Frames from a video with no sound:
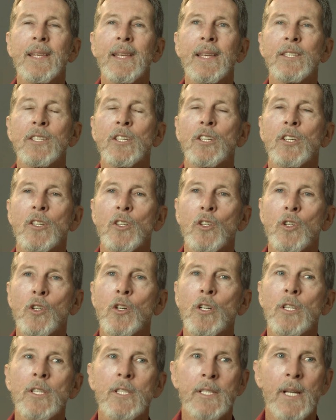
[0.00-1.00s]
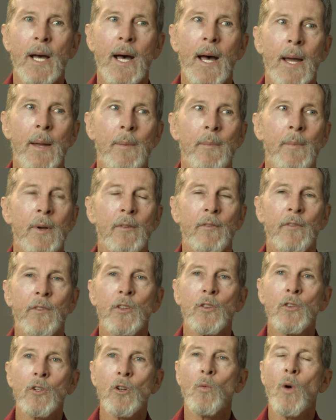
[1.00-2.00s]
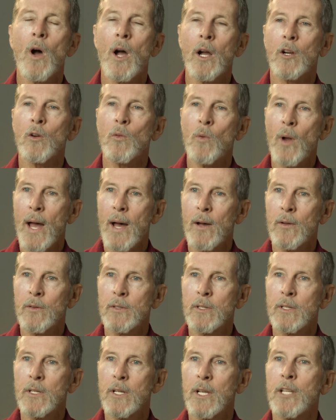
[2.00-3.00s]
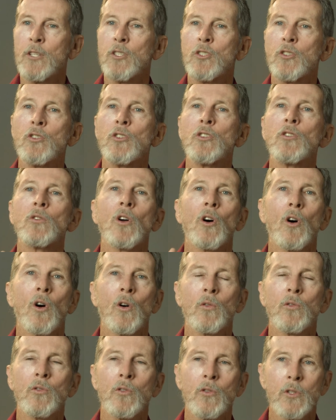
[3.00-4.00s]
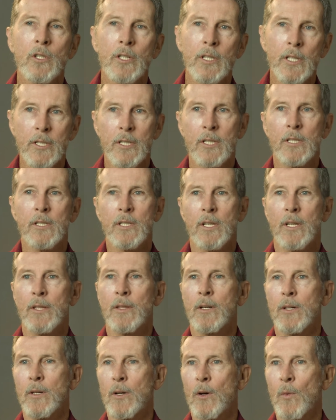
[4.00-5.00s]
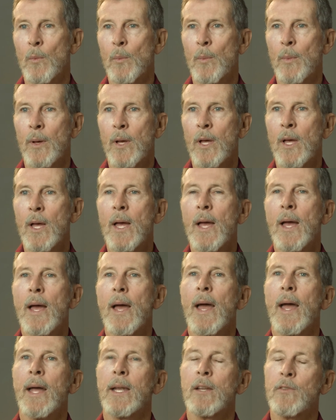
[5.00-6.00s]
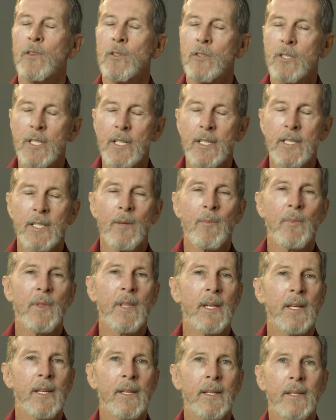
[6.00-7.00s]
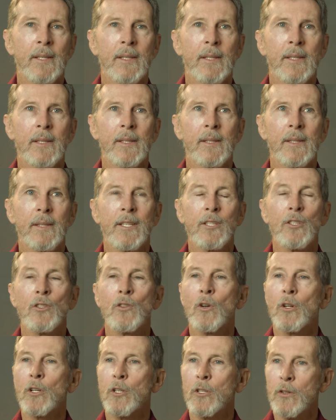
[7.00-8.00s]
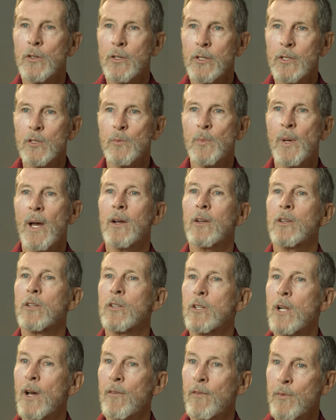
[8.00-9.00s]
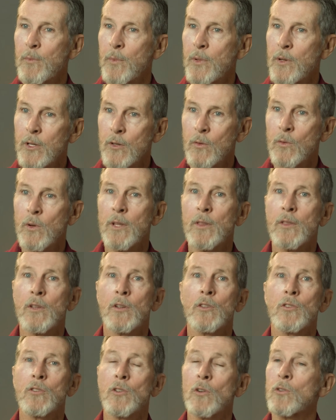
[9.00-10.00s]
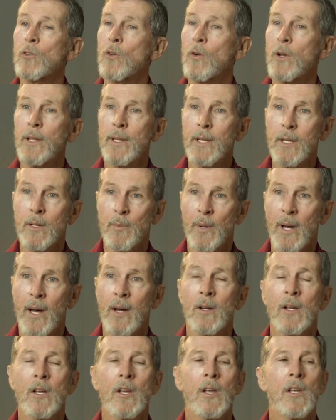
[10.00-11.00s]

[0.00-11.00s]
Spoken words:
is a good time for you to walk around and do your own due diligence on the home. And if you see something that you're curious about, you're not familiar with, or you don't know anything about,